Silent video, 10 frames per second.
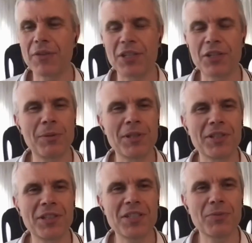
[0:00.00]
have any
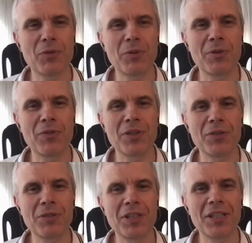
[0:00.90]
comments on this before we move on
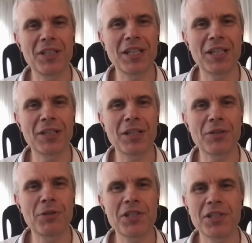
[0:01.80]
to another
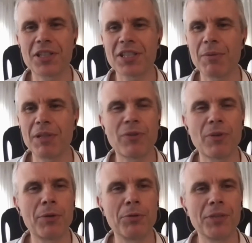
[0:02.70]
question that's come in
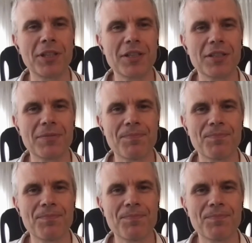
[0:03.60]
from our audience?